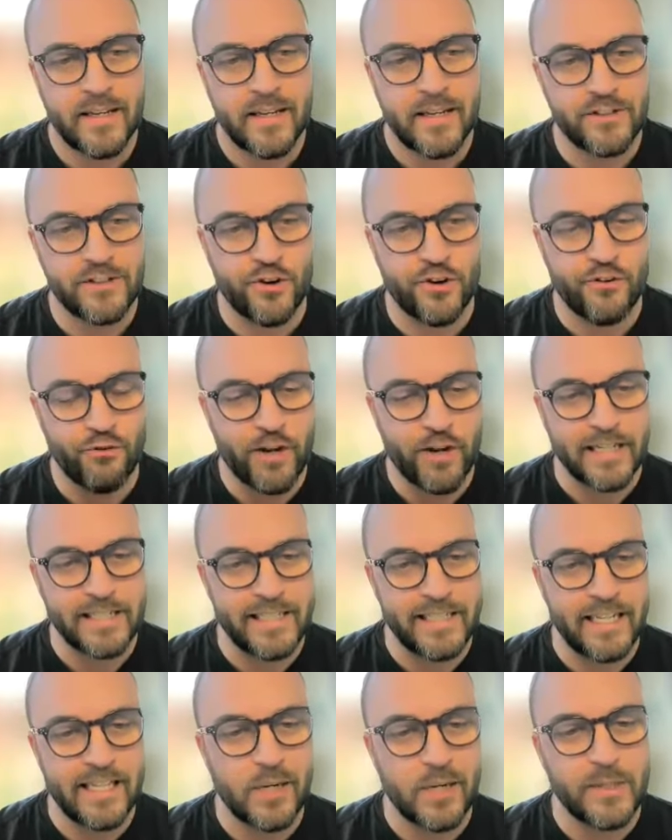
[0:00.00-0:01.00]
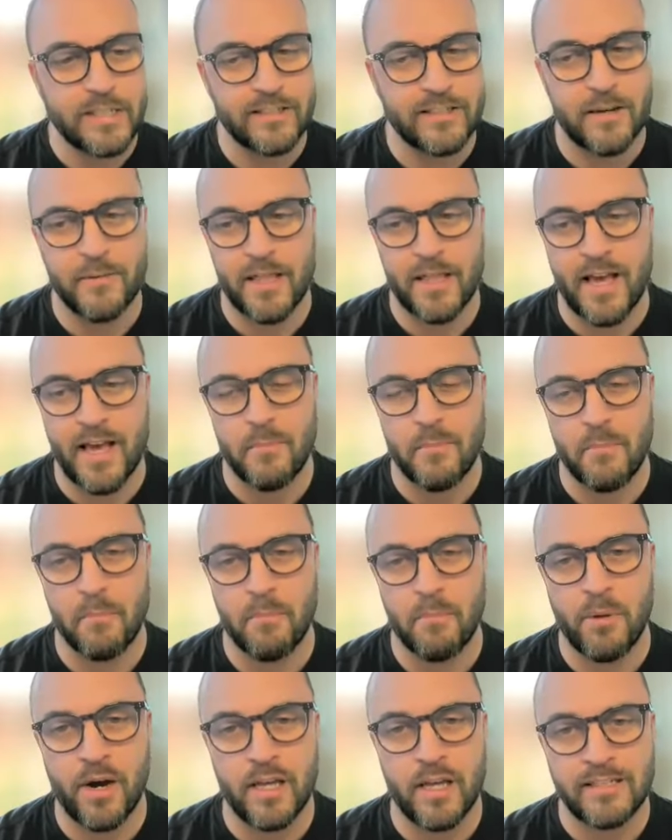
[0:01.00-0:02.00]
And so if we are dealing with some of
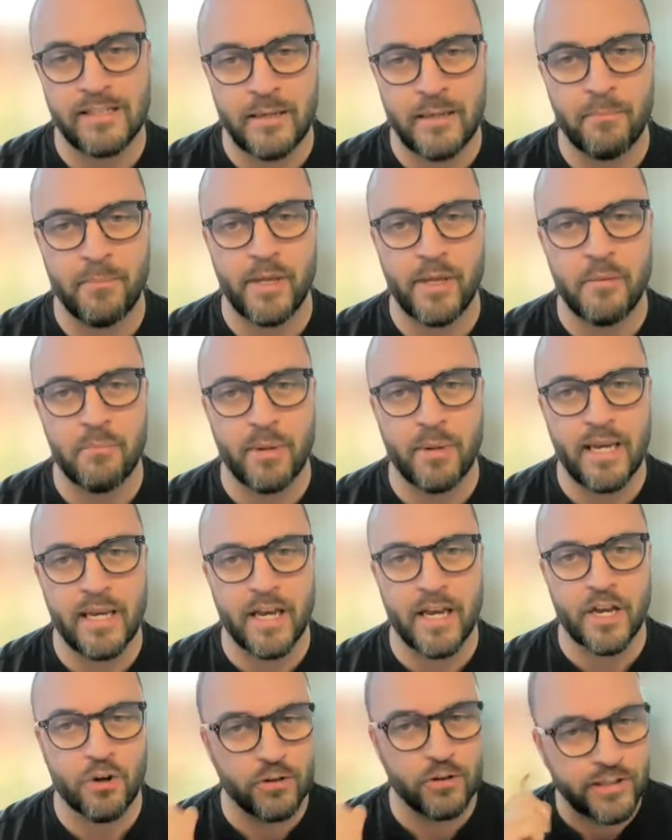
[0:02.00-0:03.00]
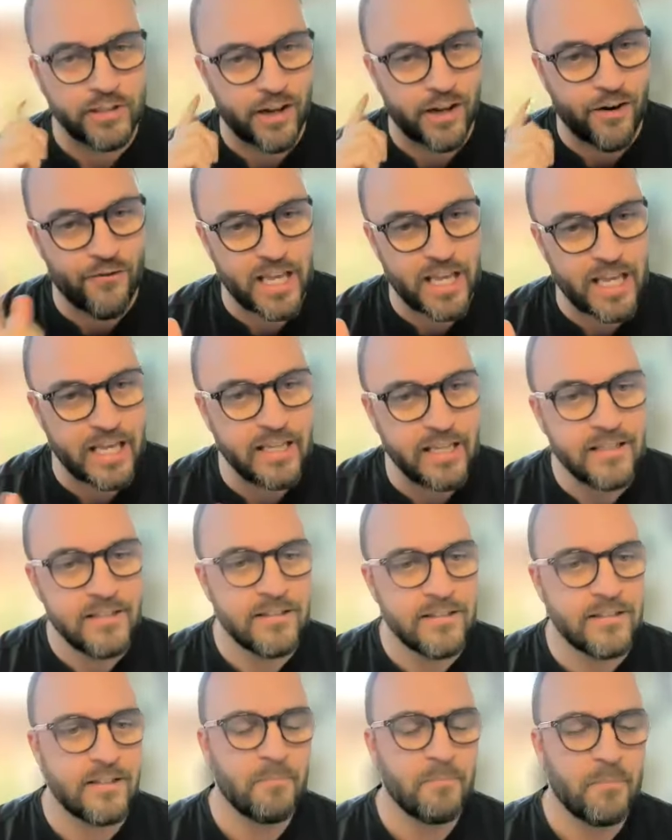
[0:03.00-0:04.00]
that by simply being a good set of
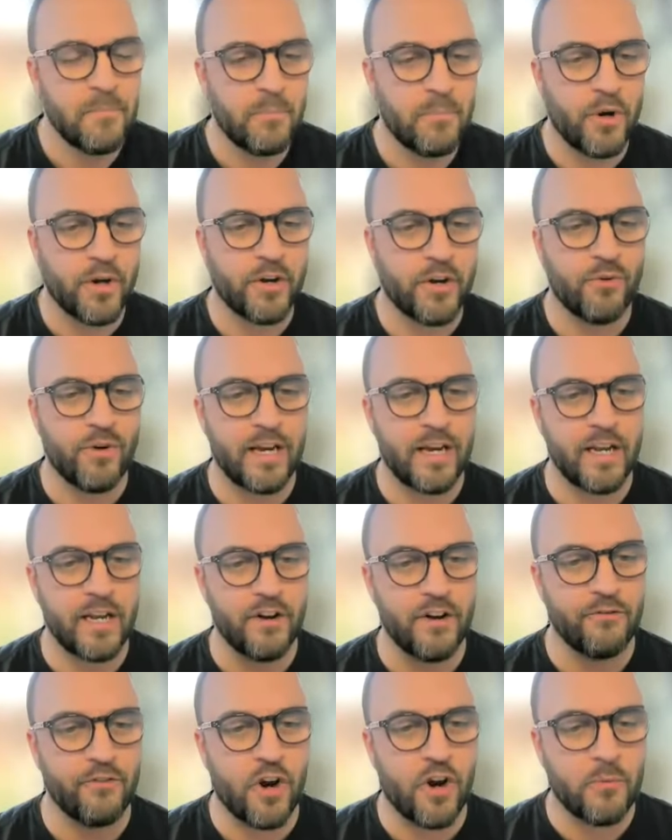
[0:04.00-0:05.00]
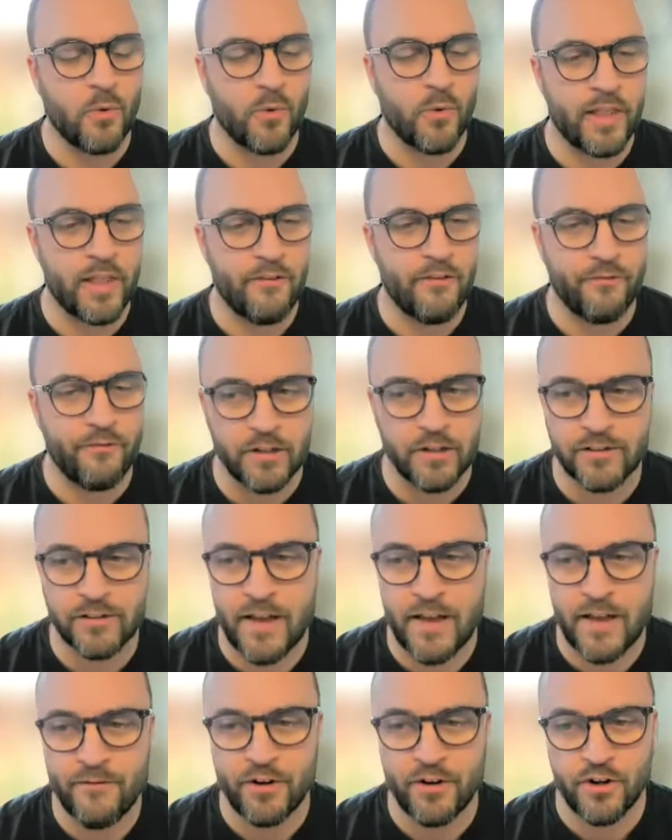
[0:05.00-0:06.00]
ears, by creating an environment where they feel
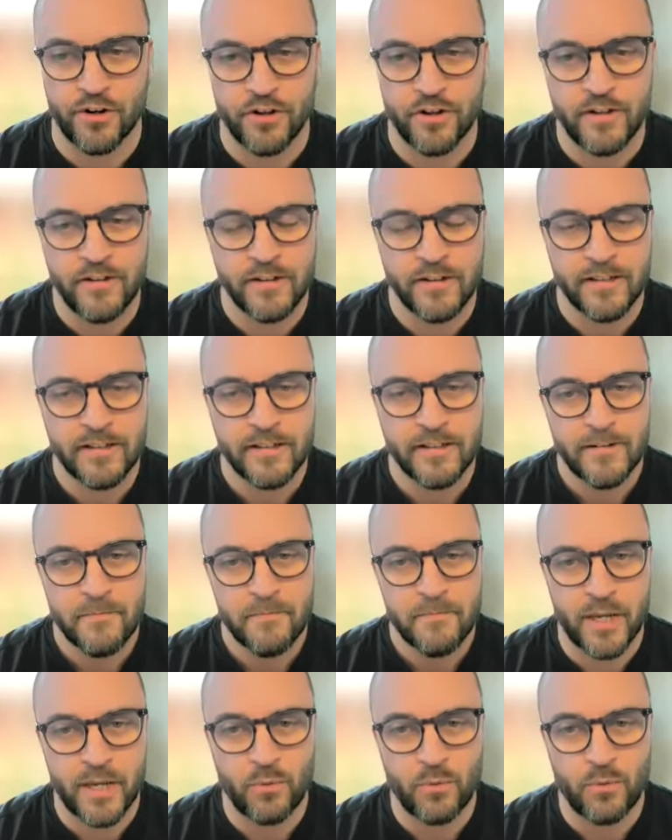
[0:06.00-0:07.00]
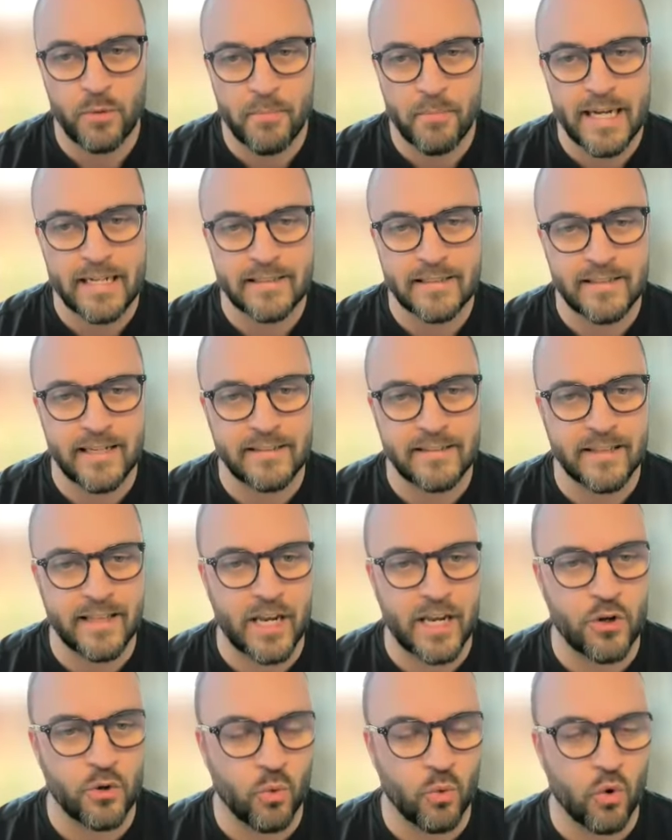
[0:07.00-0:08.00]
safe and heard, then it would make sense
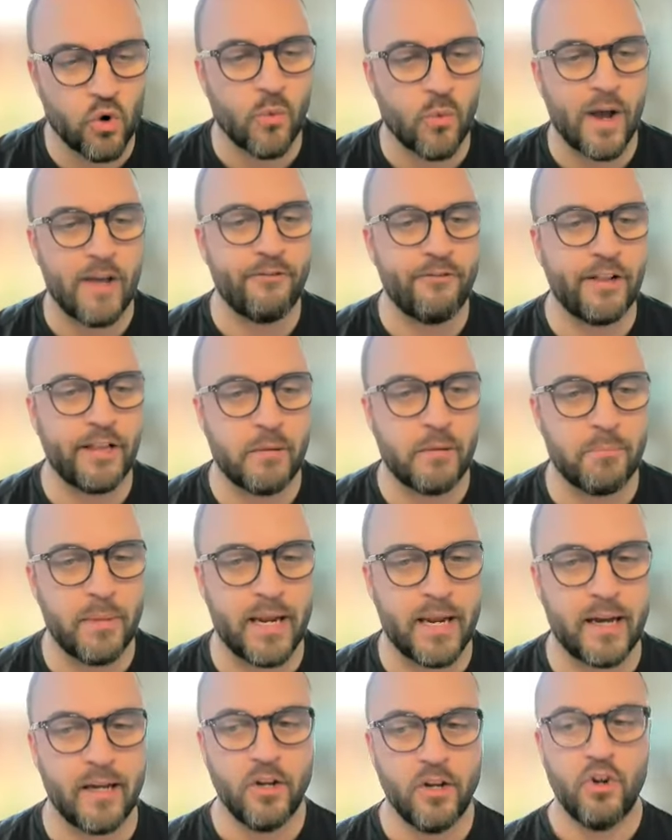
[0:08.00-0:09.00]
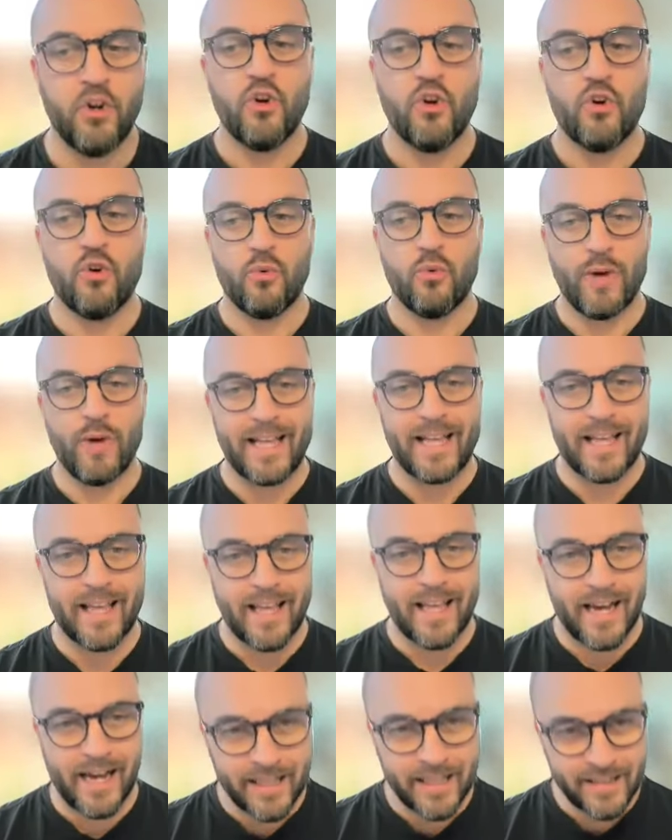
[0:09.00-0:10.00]
that they could walk away feeling better,
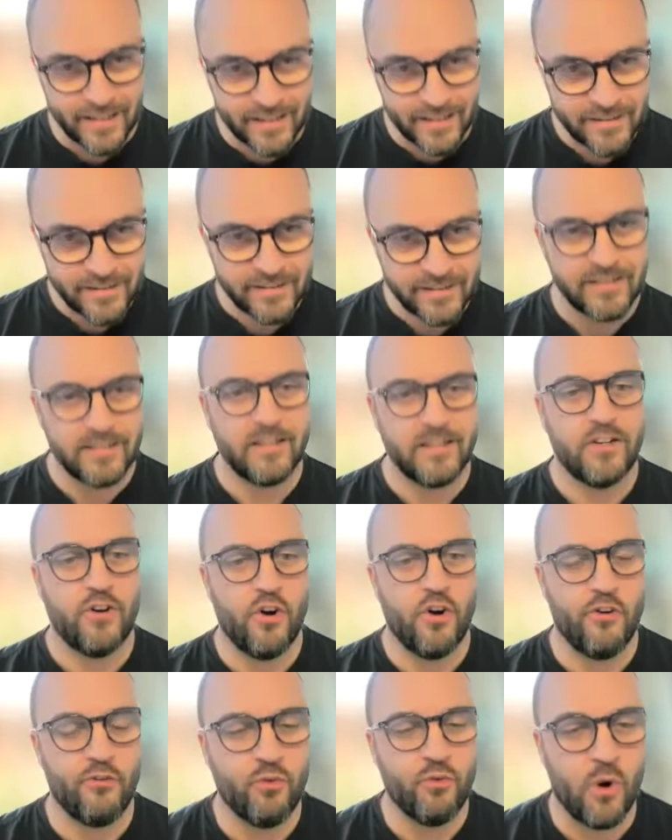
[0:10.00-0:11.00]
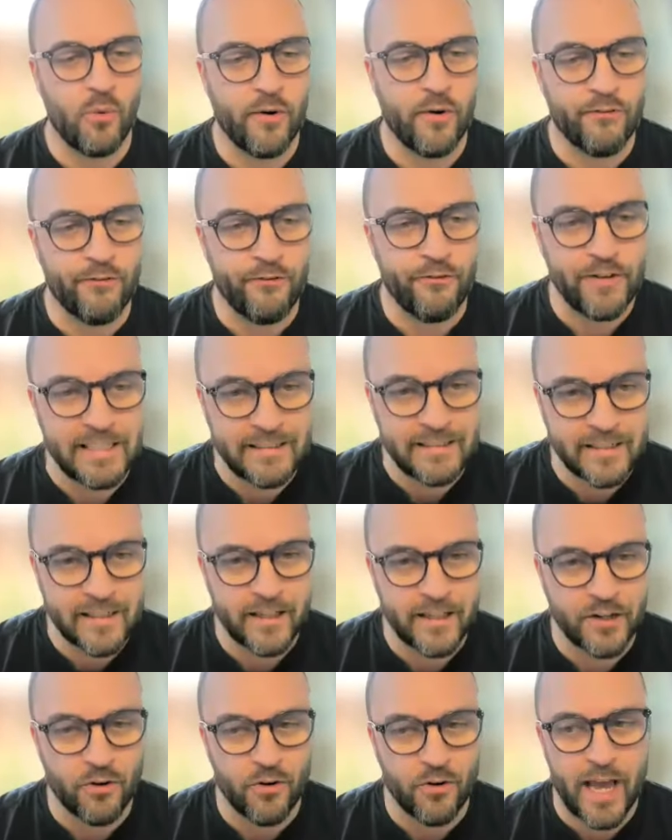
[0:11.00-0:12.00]
regardless of what we've
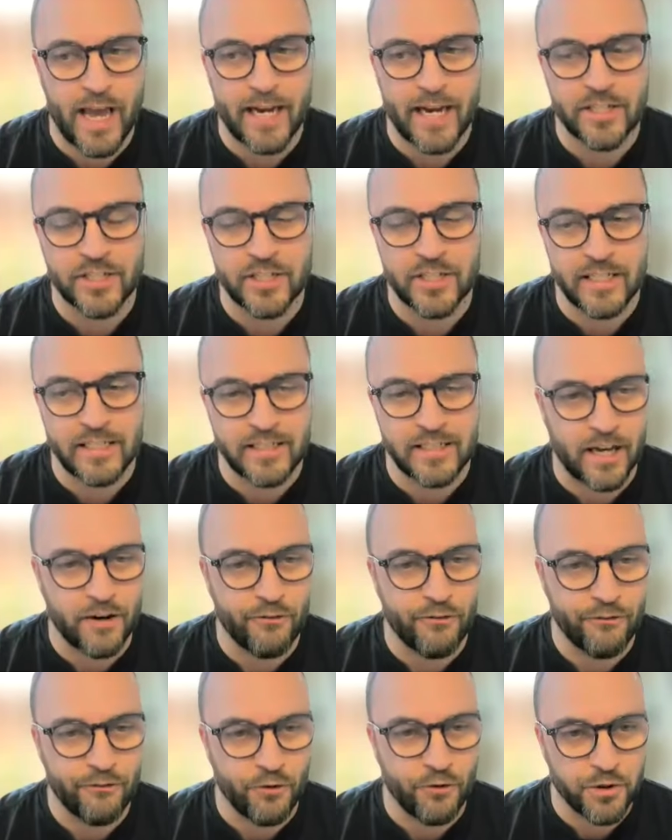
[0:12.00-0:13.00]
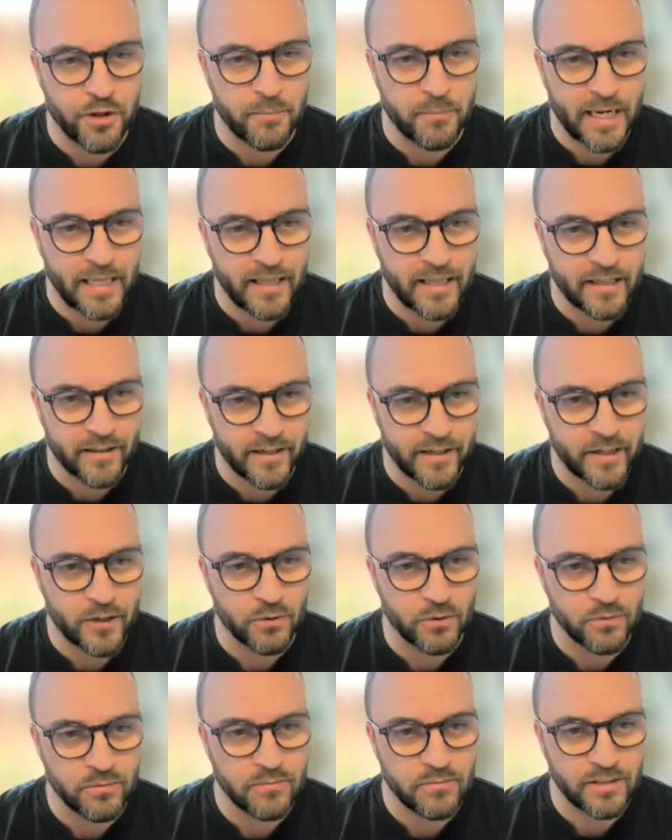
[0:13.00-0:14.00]
physically or actually done for them in the
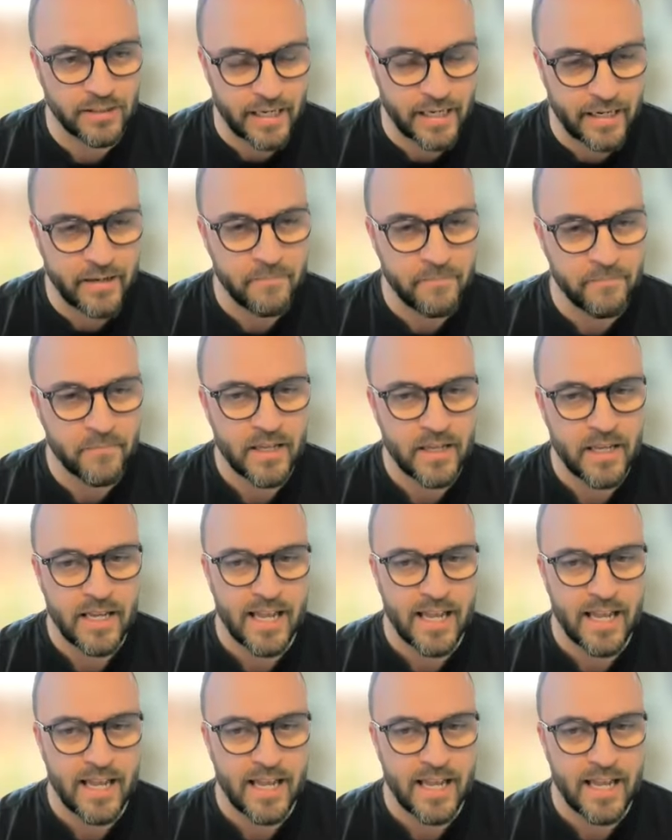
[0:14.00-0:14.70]
clinical setting.